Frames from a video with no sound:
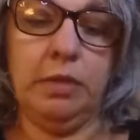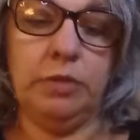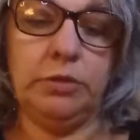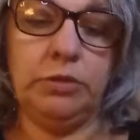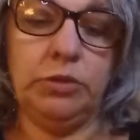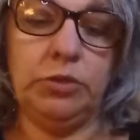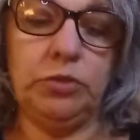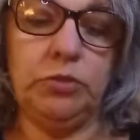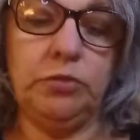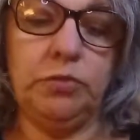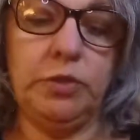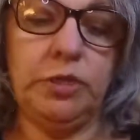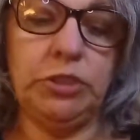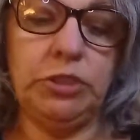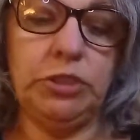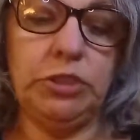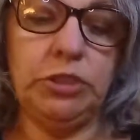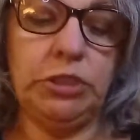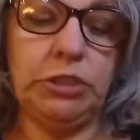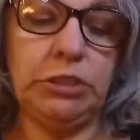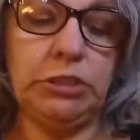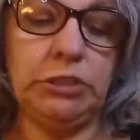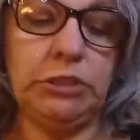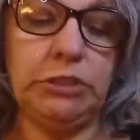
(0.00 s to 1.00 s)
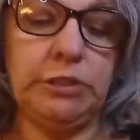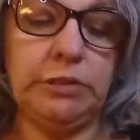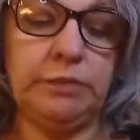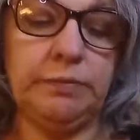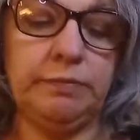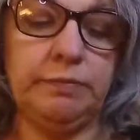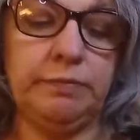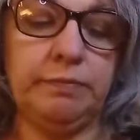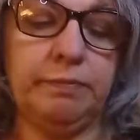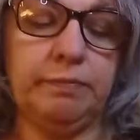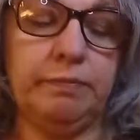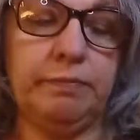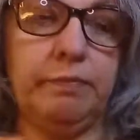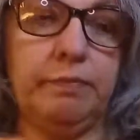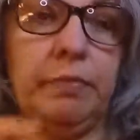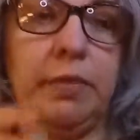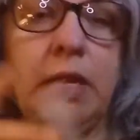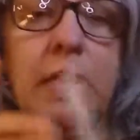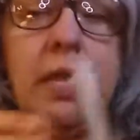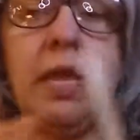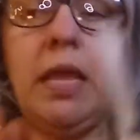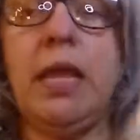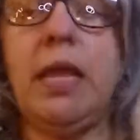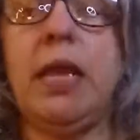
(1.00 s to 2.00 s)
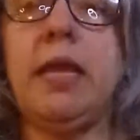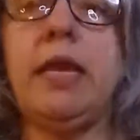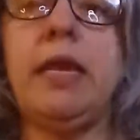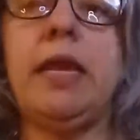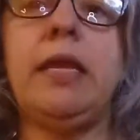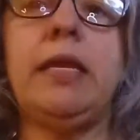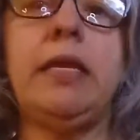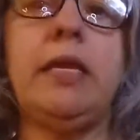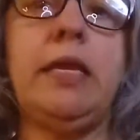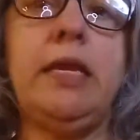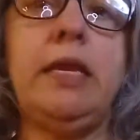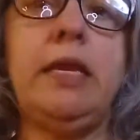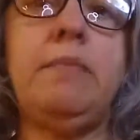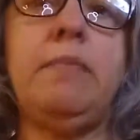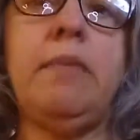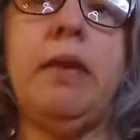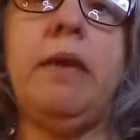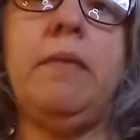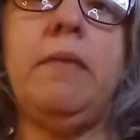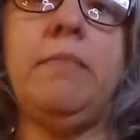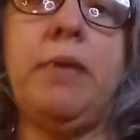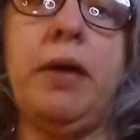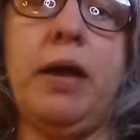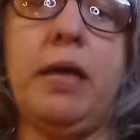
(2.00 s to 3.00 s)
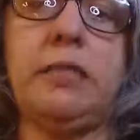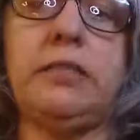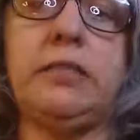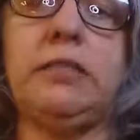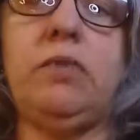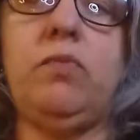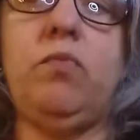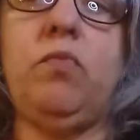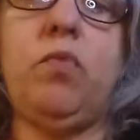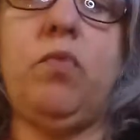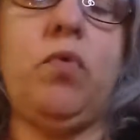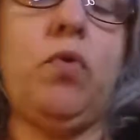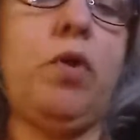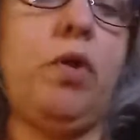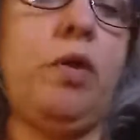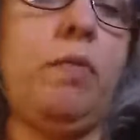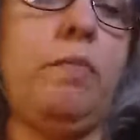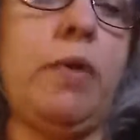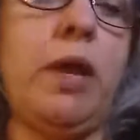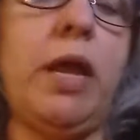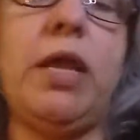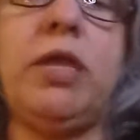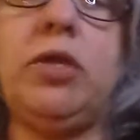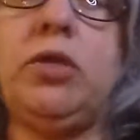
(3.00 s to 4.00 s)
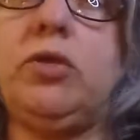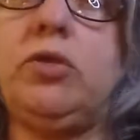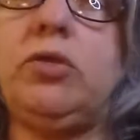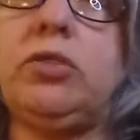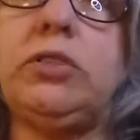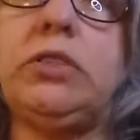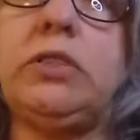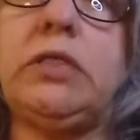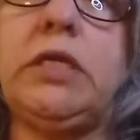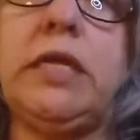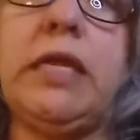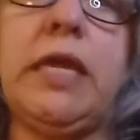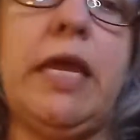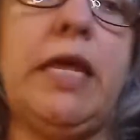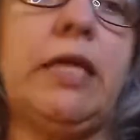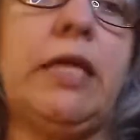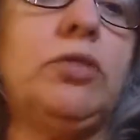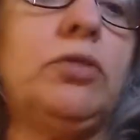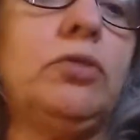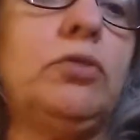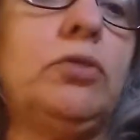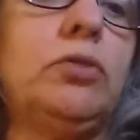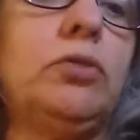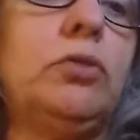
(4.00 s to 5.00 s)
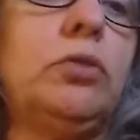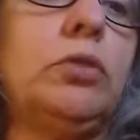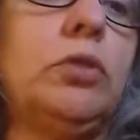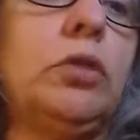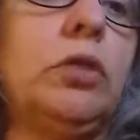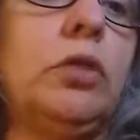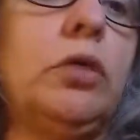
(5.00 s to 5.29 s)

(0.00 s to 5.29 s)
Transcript: syringes and I keep my epoxy warm. I use a candle